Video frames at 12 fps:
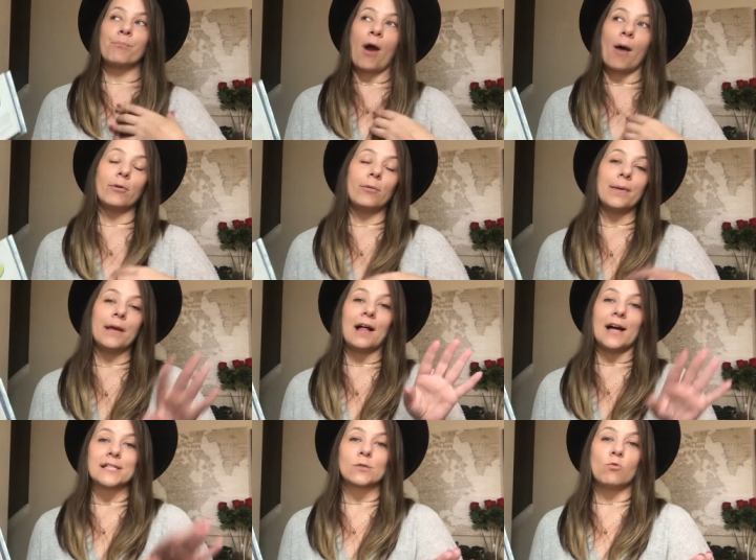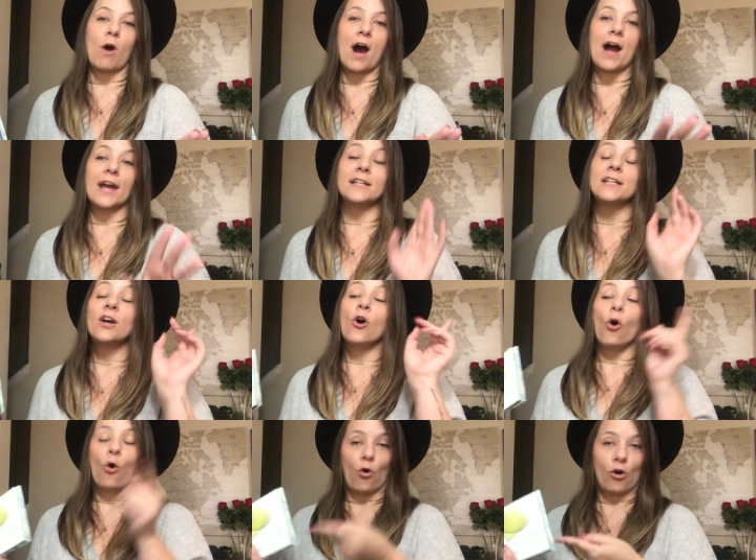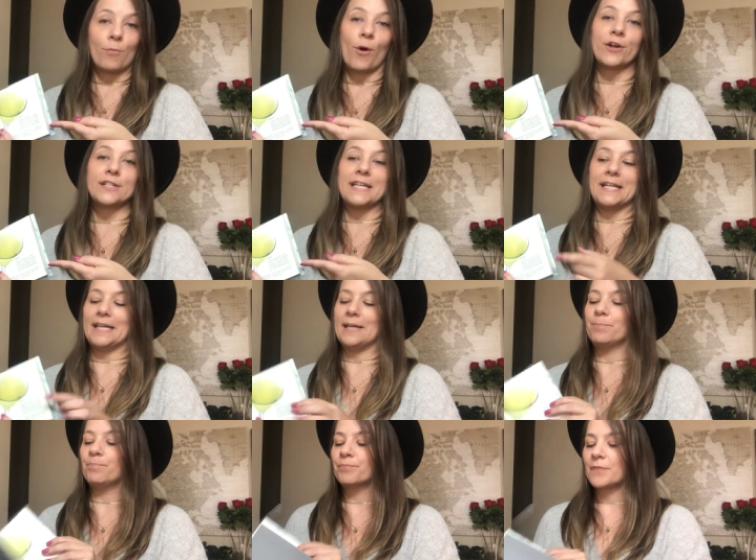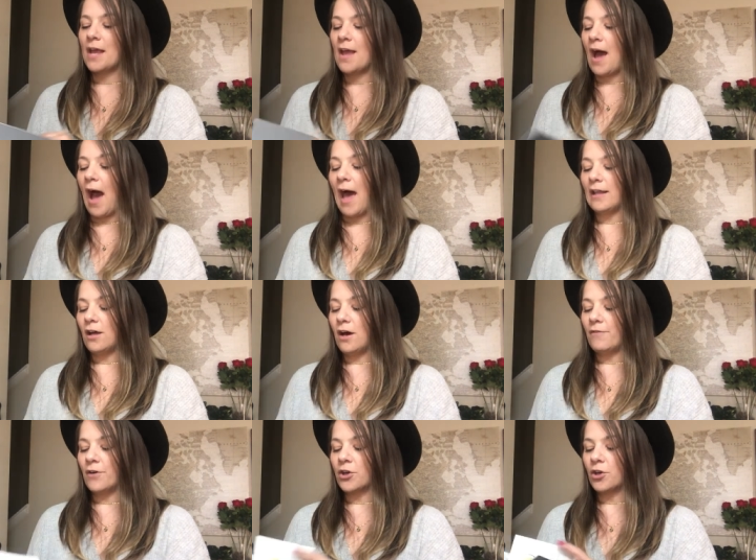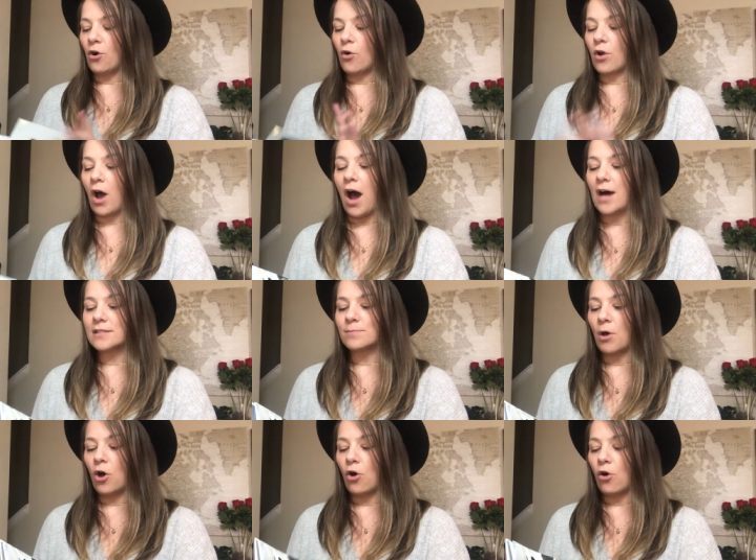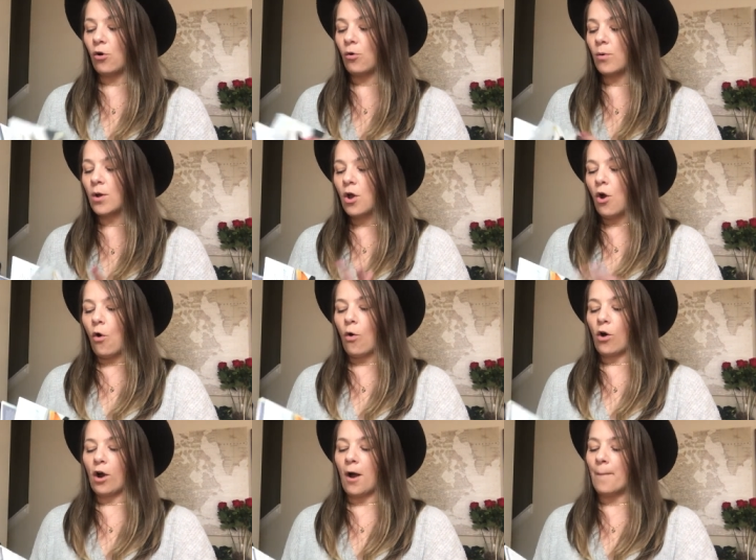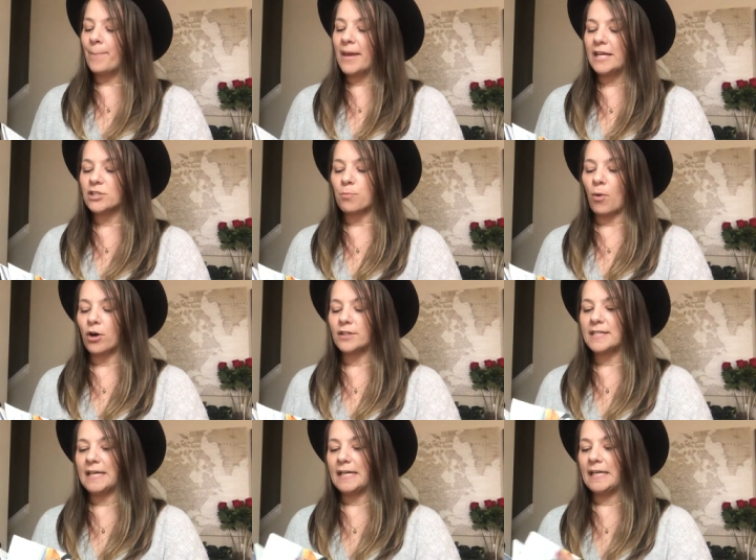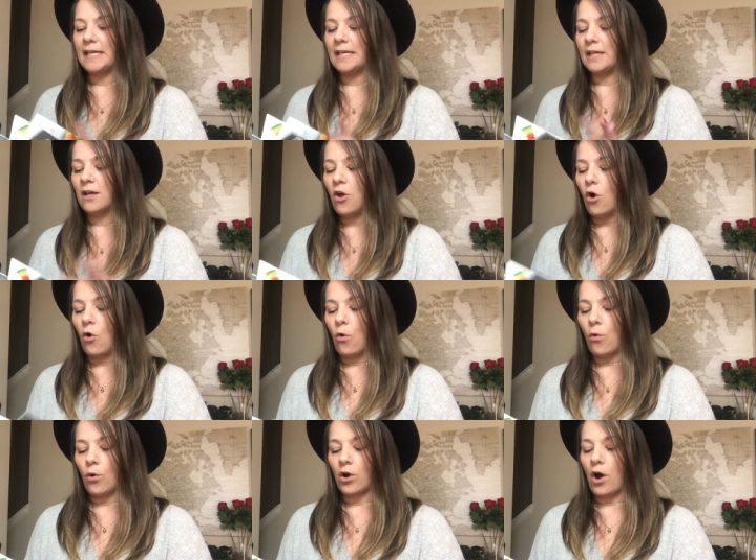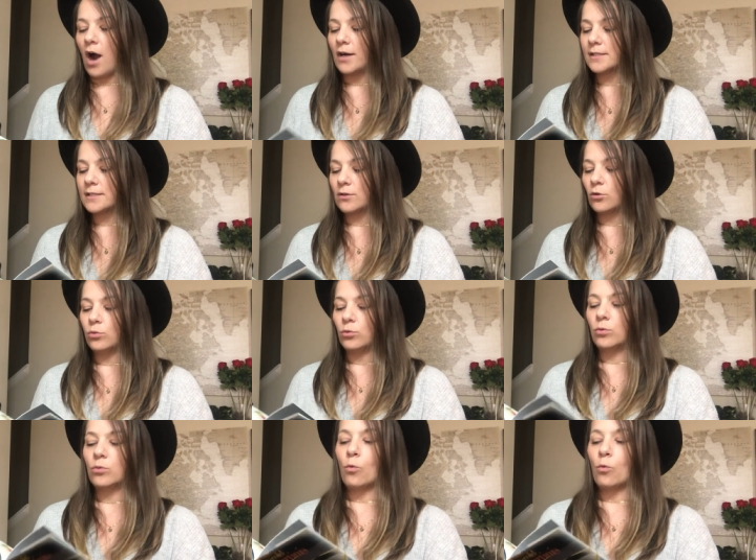probably be a glass of wine or a martini. I love a good old Cosmo or a peach martini or honest, ooh,